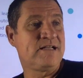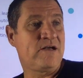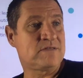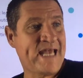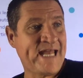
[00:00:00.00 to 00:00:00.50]

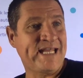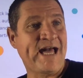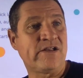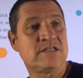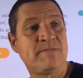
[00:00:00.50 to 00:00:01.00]
I was handing
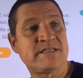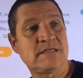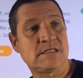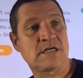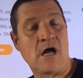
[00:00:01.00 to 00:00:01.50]
out his
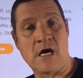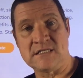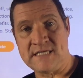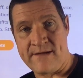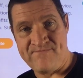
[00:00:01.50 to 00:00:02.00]
business
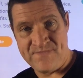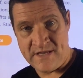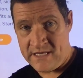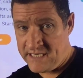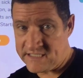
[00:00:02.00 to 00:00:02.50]
cards. Um,
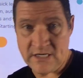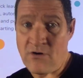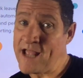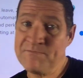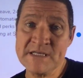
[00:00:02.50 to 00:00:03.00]
He's a
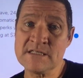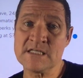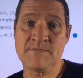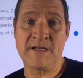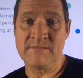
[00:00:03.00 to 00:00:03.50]
great
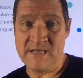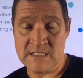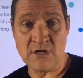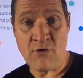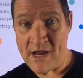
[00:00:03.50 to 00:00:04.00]
businessman. He's
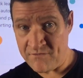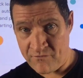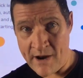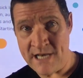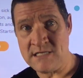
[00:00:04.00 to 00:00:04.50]
a great
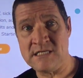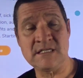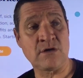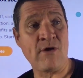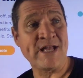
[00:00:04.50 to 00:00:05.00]
friend. He's
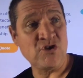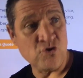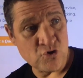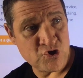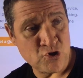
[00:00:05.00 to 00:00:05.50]
a great
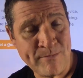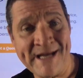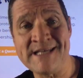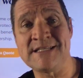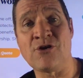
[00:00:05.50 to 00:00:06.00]
YouTuber.
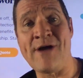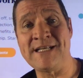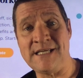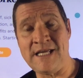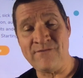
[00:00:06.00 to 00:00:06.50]
He's a
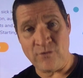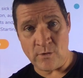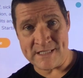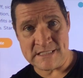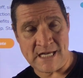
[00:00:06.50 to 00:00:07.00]
great
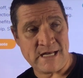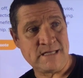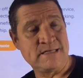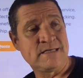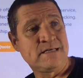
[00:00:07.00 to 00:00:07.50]
influencer.
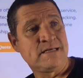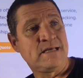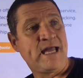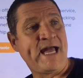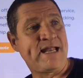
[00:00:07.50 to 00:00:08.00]

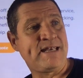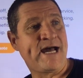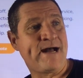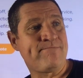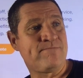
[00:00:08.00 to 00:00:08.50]
And
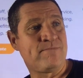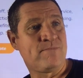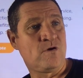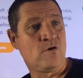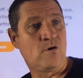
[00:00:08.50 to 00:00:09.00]
um,
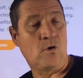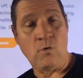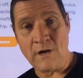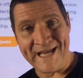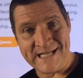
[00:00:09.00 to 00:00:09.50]

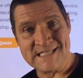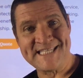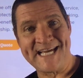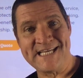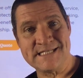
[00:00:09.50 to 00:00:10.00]
all I can
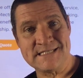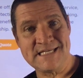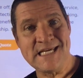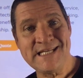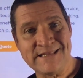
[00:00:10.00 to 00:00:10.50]
say is
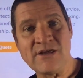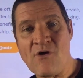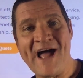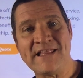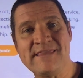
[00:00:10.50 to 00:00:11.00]
he did the
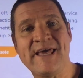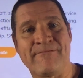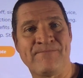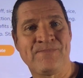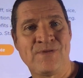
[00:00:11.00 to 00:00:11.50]
right thing,
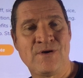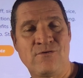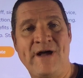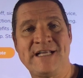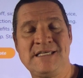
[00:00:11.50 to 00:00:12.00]

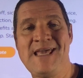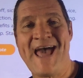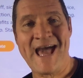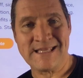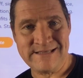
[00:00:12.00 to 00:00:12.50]
right? He
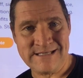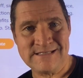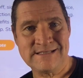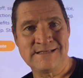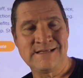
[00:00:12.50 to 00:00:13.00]

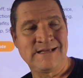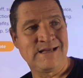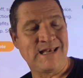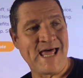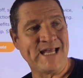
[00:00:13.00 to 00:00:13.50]
acted
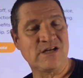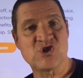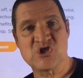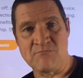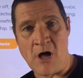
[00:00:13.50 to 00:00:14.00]
like a
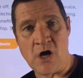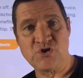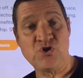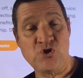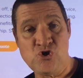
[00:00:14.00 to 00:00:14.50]
smart
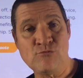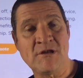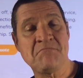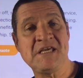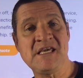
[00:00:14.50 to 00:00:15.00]

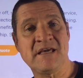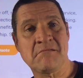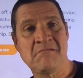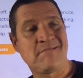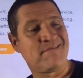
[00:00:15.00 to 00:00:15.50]
human being,